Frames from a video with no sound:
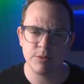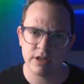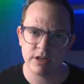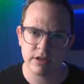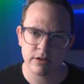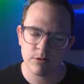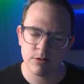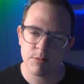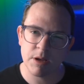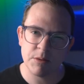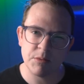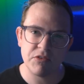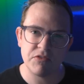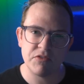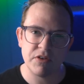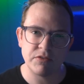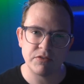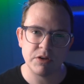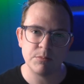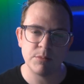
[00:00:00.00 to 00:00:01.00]
I think they're maybe
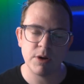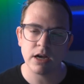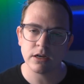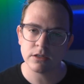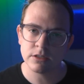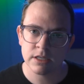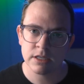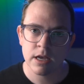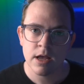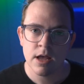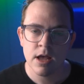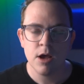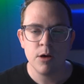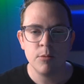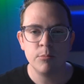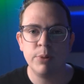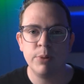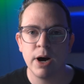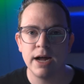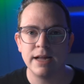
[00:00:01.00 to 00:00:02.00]
$50.
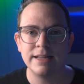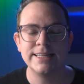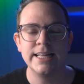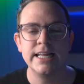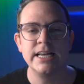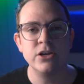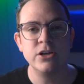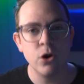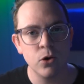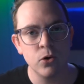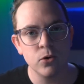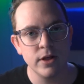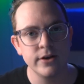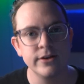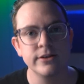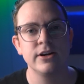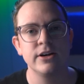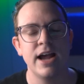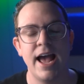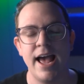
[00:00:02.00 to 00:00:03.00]
But they no
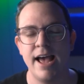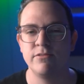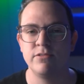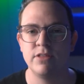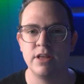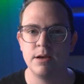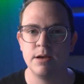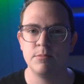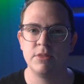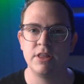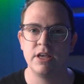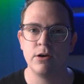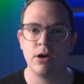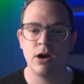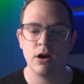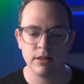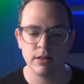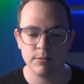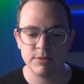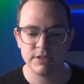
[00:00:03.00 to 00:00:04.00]
longer have them. They
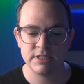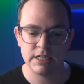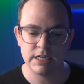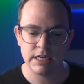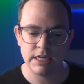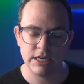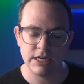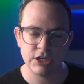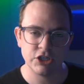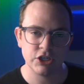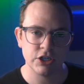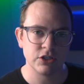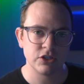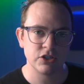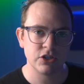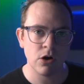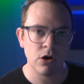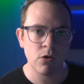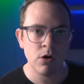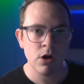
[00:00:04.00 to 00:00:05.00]
are limited edition.
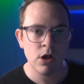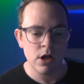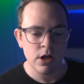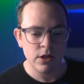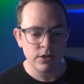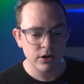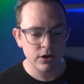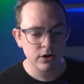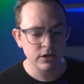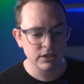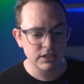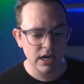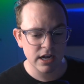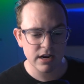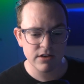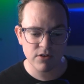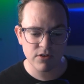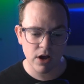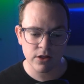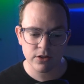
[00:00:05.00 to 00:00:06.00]
So there are a ton
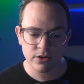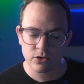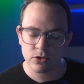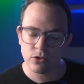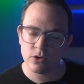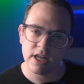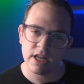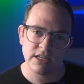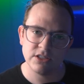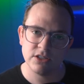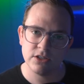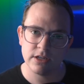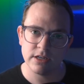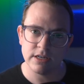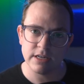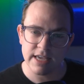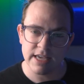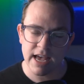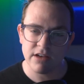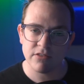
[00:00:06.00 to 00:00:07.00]
of other cool lights you can
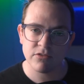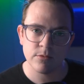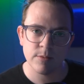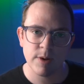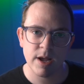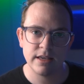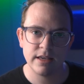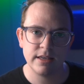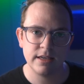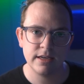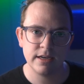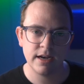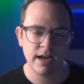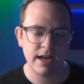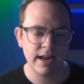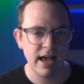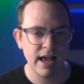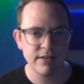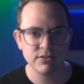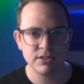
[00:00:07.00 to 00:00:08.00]
get from IKEA.
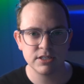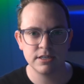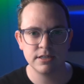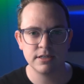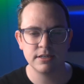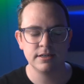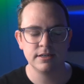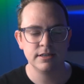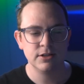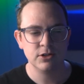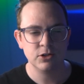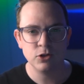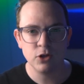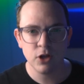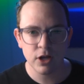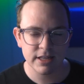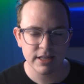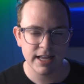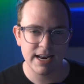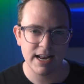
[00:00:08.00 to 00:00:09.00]
I'd have to
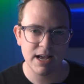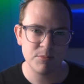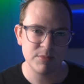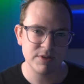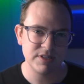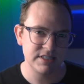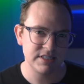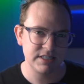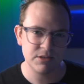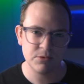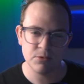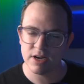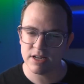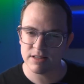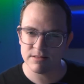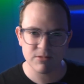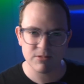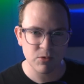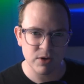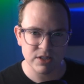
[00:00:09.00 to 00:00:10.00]
look that up and see
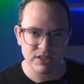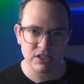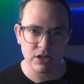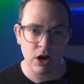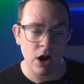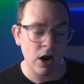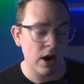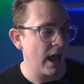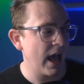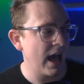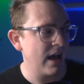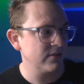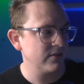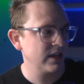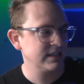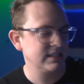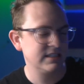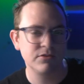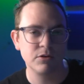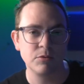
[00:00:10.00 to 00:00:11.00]
what ones there are. I have
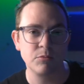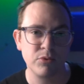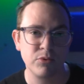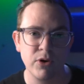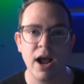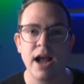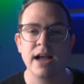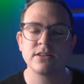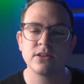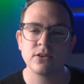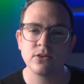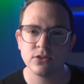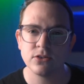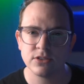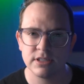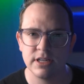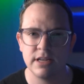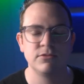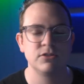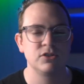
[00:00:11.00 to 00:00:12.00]
like different
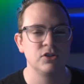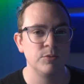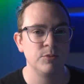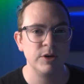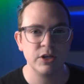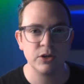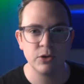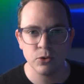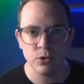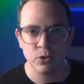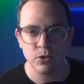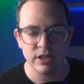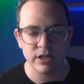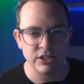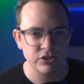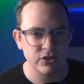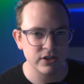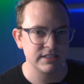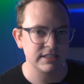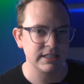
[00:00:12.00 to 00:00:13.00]
practicals. They have so many cool,
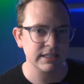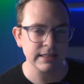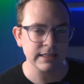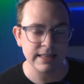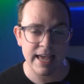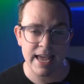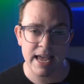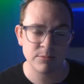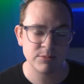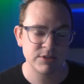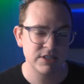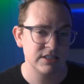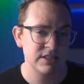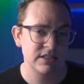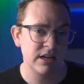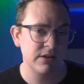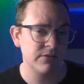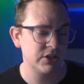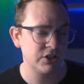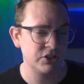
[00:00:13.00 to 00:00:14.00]
interesting lamps and
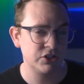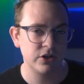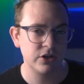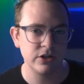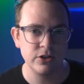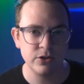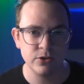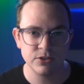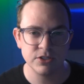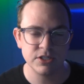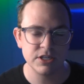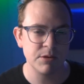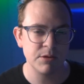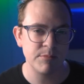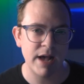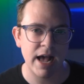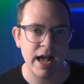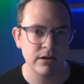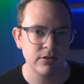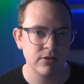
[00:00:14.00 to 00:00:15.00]
stuff that you can use in your
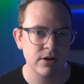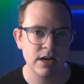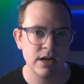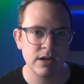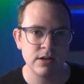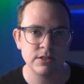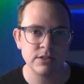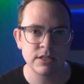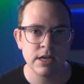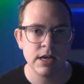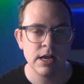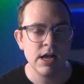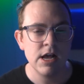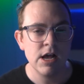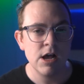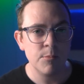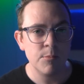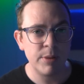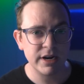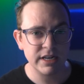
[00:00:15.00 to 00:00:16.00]
backgrounds.
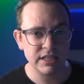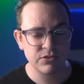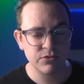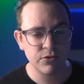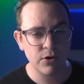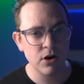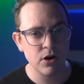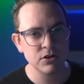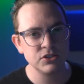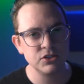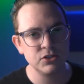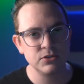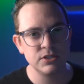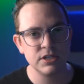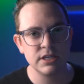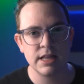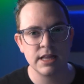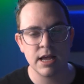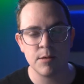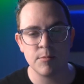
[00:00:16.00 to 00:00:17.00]
But as far as
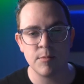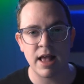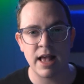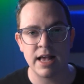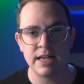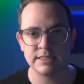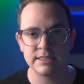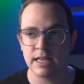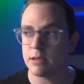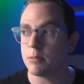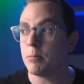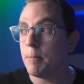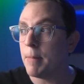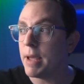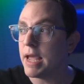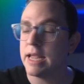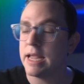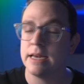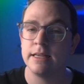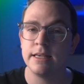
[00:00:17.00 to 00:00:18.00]
using them as like
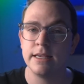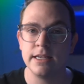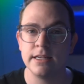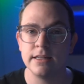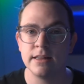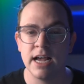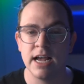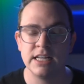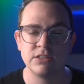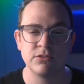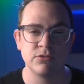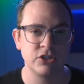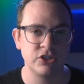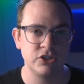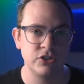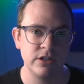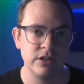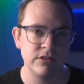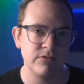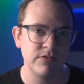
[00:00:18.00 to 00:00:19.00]
main key lights for
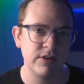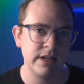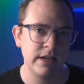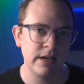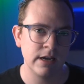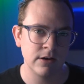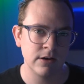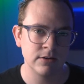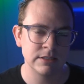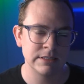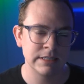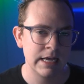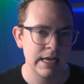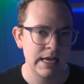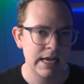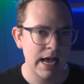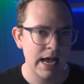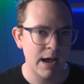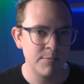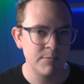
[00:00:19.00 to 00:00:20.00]
shooting videos,
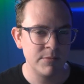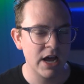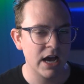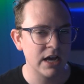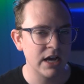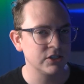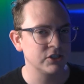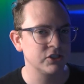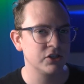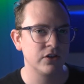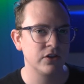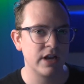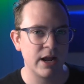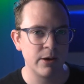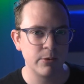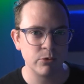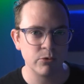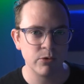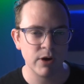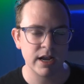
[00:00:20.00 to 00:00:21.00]
I'm not sure that I
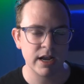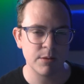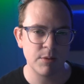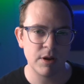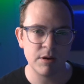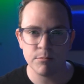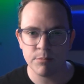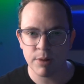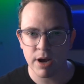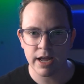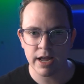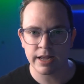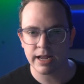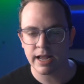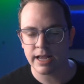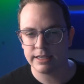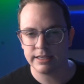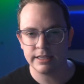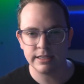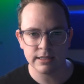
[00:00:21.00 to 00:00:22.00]
would recommend buying
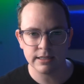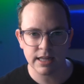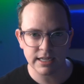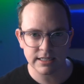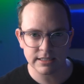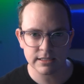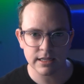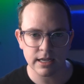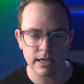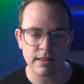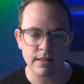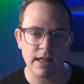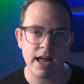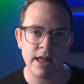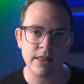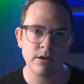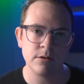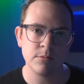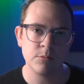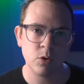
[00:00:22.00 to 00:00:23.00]
IKEA lights like that.
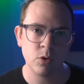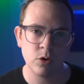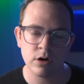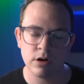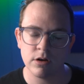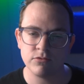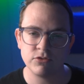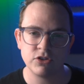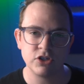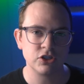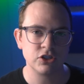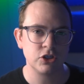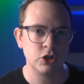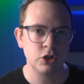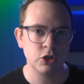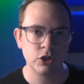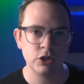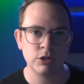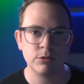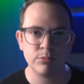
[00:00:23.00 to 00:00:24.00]
They're more of just
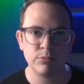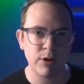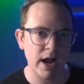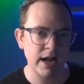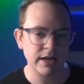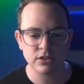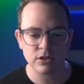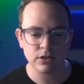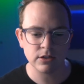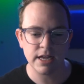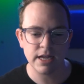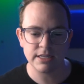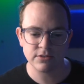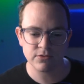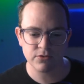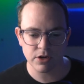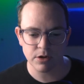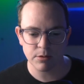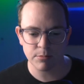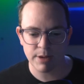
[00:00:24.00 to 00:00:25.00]
good practical lights
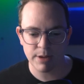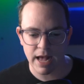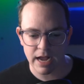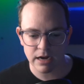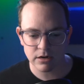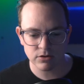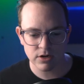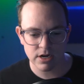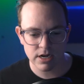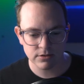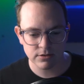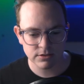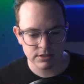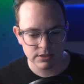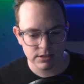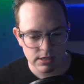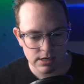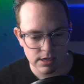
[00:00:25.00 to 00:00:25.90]
for your background.